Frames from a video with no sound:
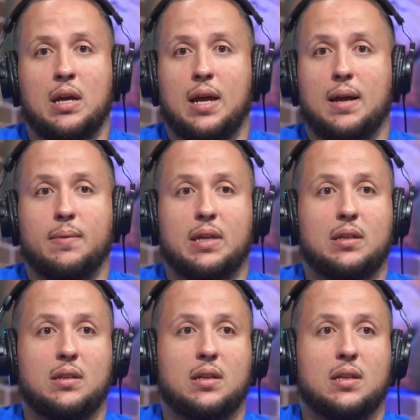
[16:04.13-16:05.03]

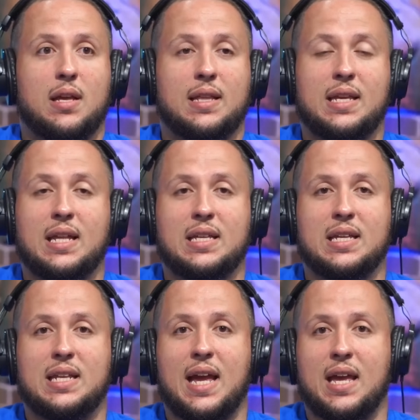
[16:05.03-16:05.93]
at the end of the
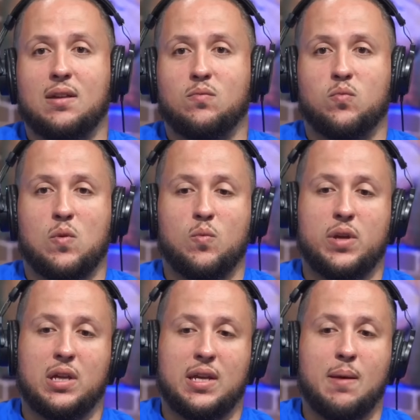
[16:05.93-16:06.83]
day, when
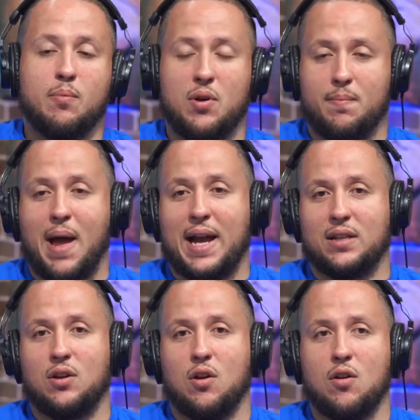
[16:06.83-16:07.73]
we get put back in
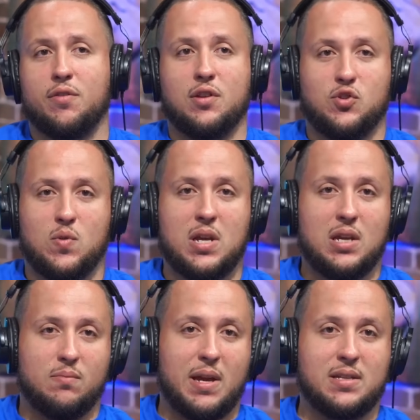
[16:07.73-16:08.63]
the earth, a
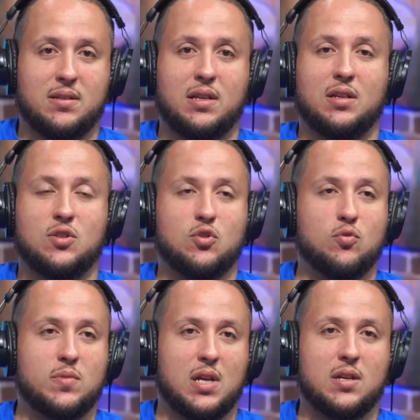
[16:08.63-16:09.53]
tree basically
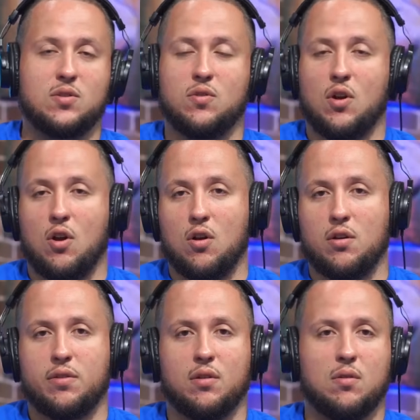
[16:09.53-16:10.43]
consumes us or the
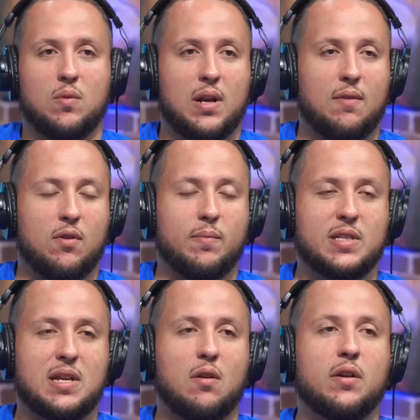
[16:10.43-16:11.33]
earth or whatever
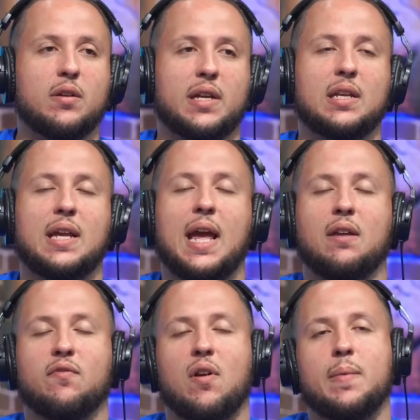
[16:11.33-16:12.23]
material it can
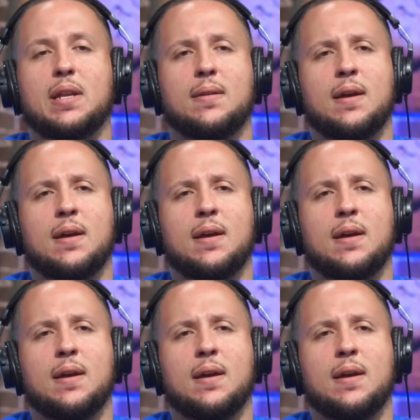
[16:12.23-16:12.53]
gain from it.